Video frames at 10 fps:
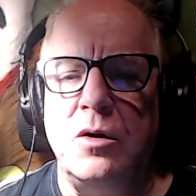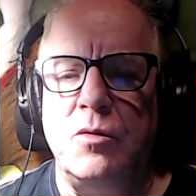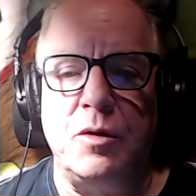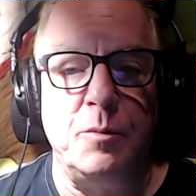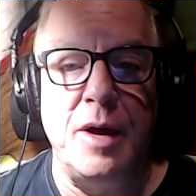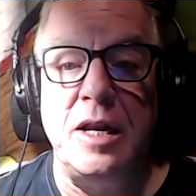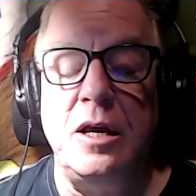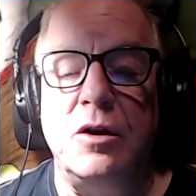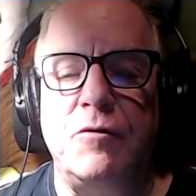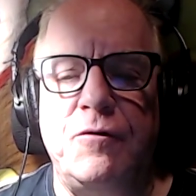with many
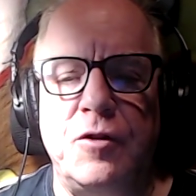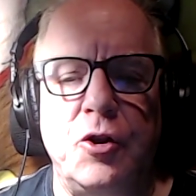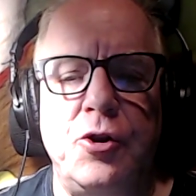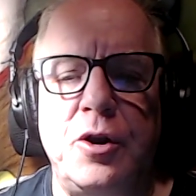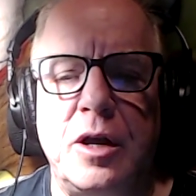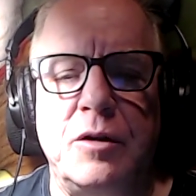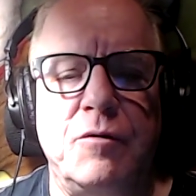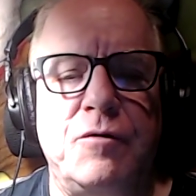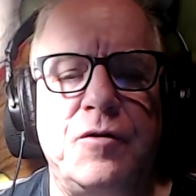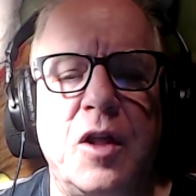a flirt and
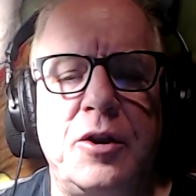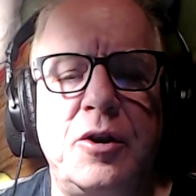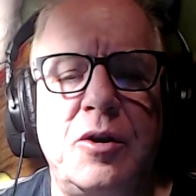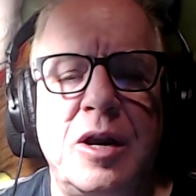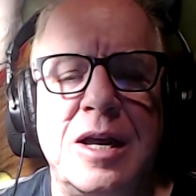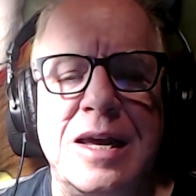flutter,